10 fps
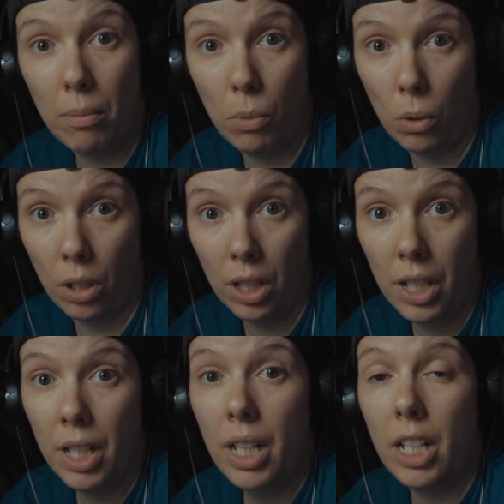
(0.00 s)
more
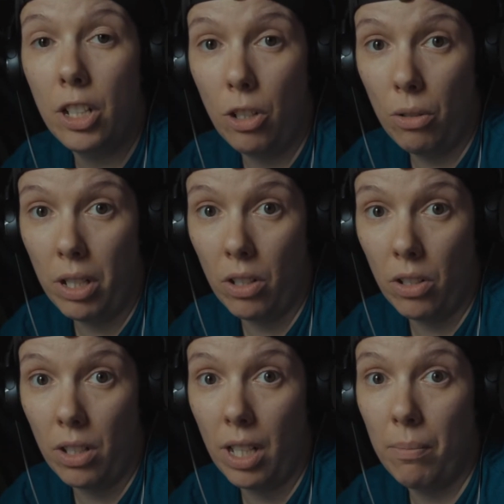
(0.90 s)
in 2
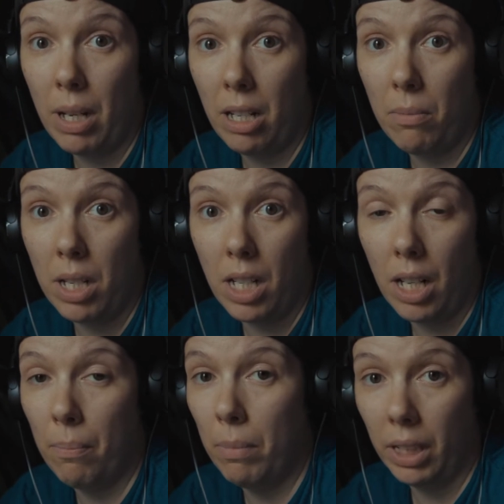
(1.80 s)
years that made me
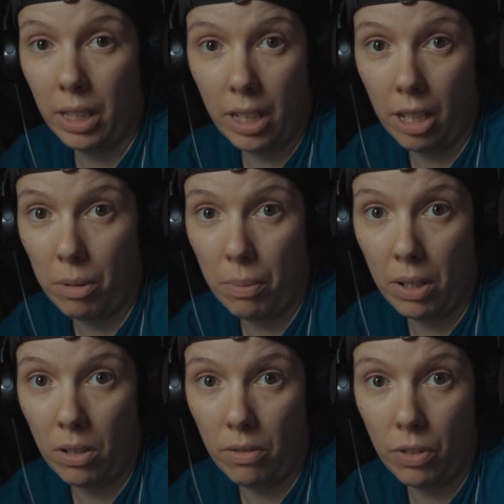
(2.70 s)
a million times
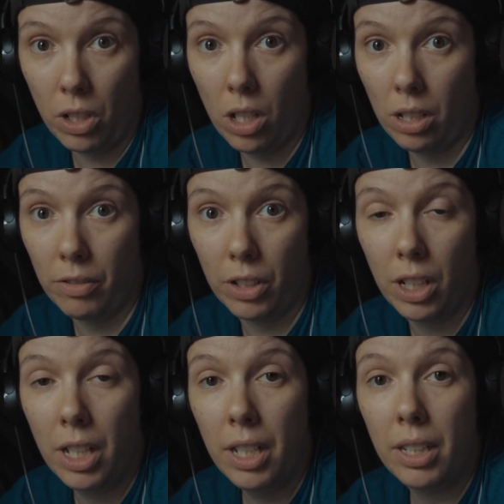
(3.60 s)
better as a photographer
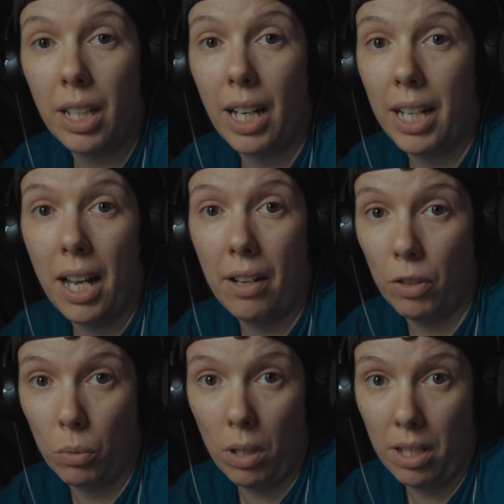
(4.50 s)
than I
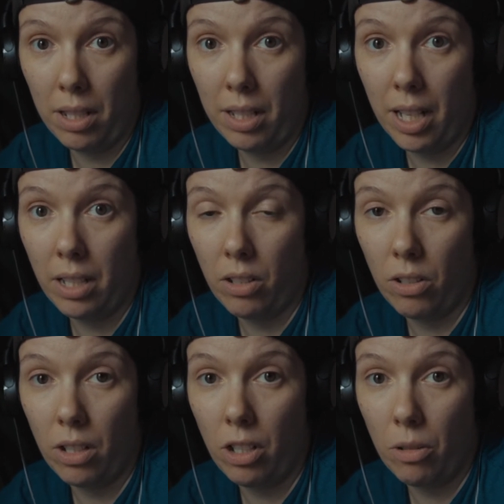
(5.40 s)
ever was in the 10
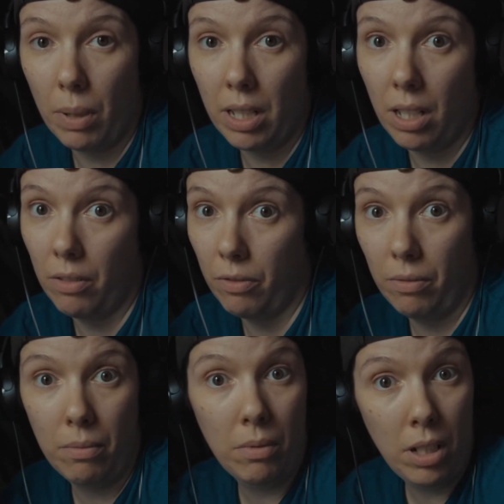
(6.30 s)
years teaching myself.
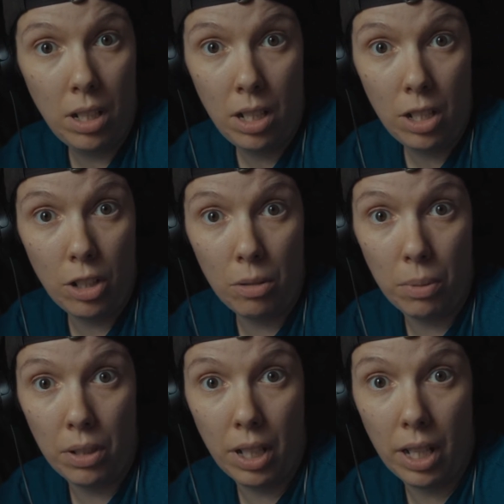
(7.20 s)
Just
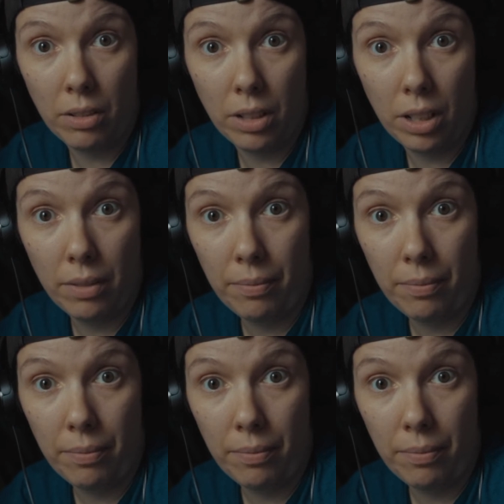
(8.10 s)
putting that out there.